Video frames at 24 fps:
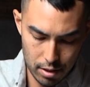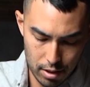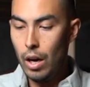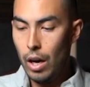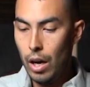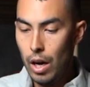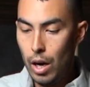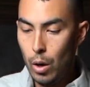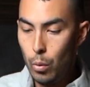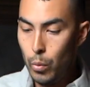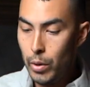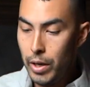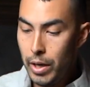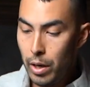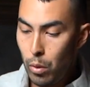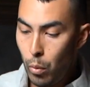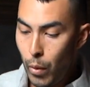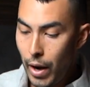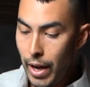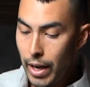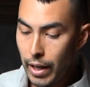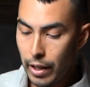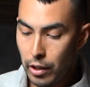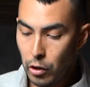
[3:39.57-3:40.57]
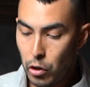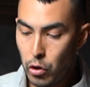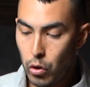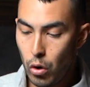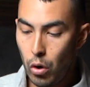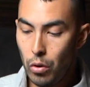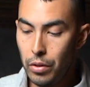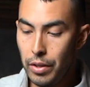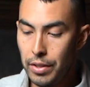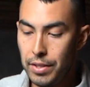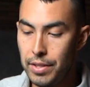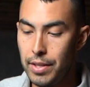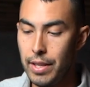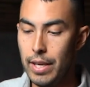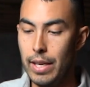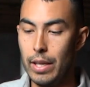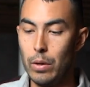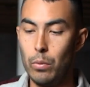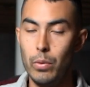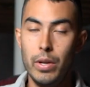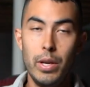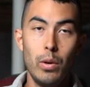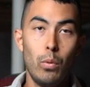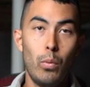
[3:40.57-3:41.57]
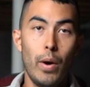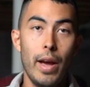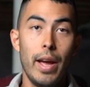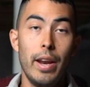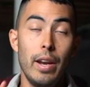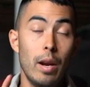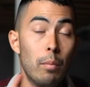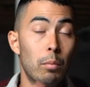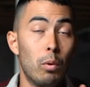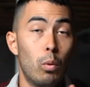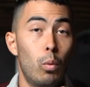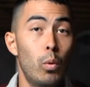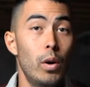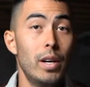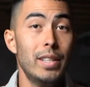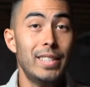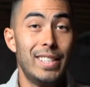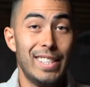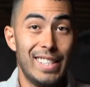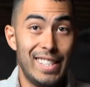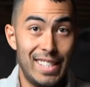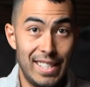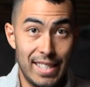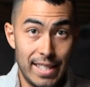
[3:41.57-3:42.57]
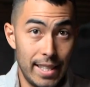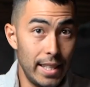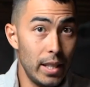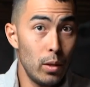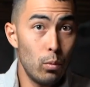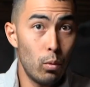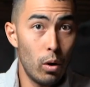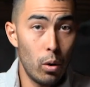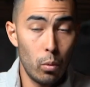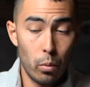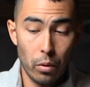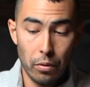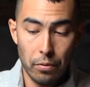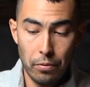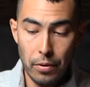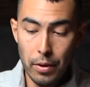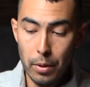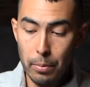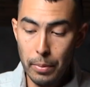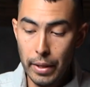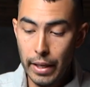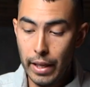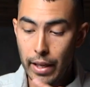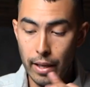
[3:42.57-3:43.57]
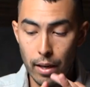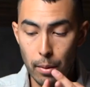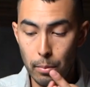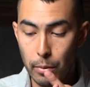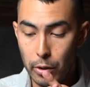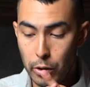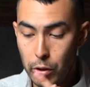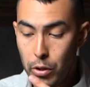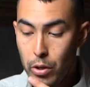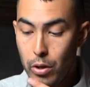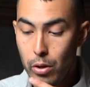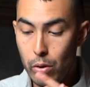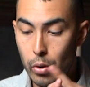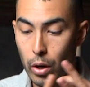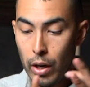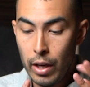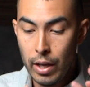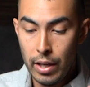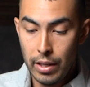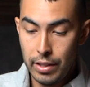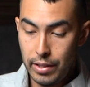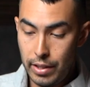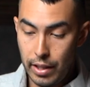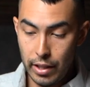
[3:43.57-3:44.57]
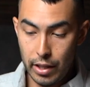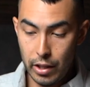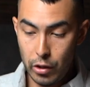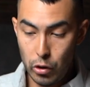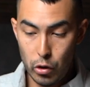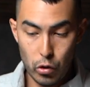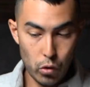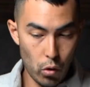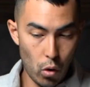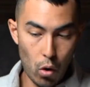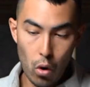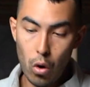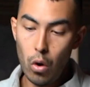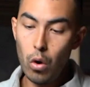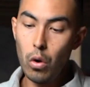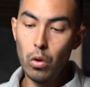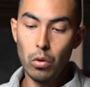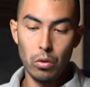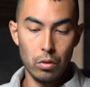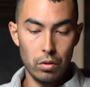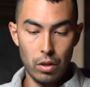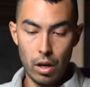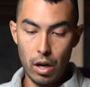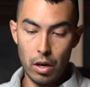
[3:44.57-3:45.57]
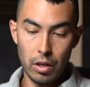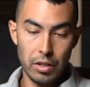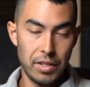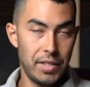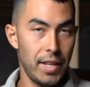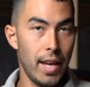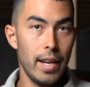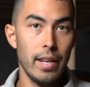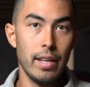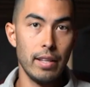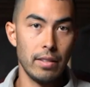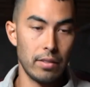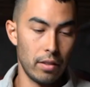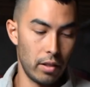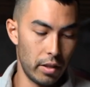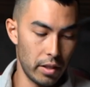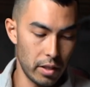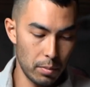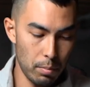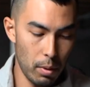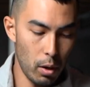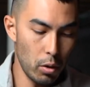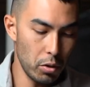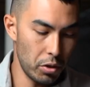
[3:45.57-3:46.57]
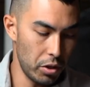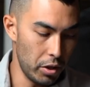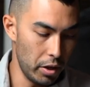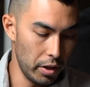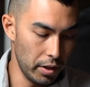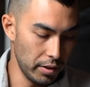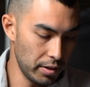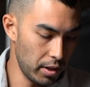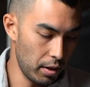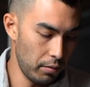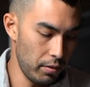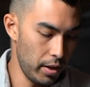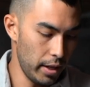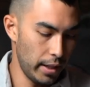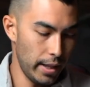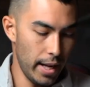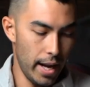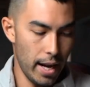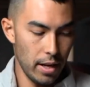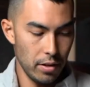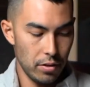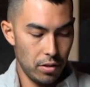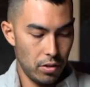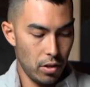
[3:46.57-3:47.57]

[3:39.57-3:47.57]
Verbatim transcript: Uh, we need a way to control this thing. We need a way, number one, to see what we're filming, and number two, to control our settings, our exposure and stuff like that.